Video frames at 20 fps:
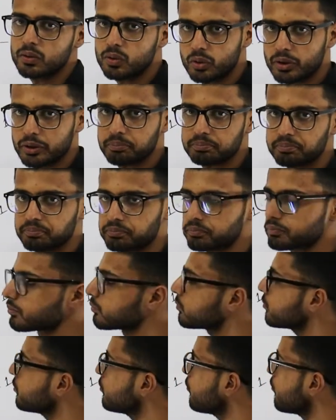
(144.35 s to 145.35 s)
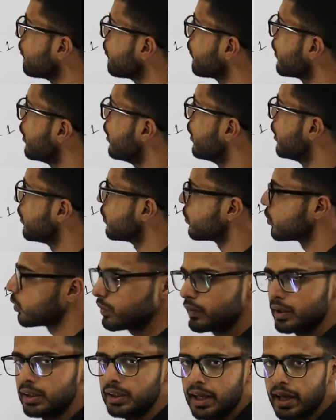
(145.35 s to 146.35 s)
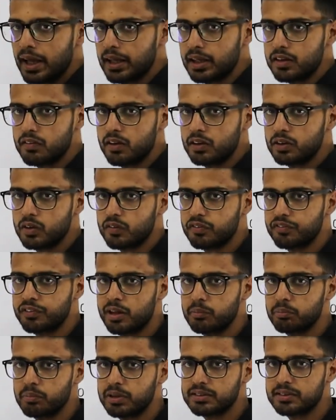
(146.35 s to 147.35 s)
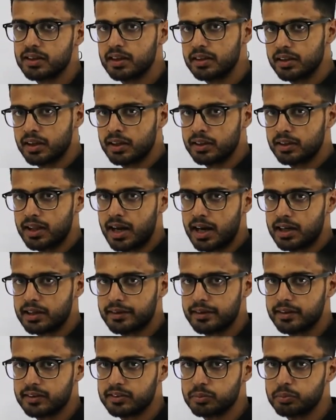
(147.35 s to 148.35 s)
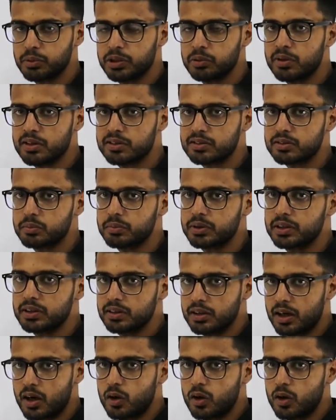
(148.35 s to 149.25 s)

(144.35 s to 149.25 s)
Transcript: Okay. So when any one of them is high, in that case P must be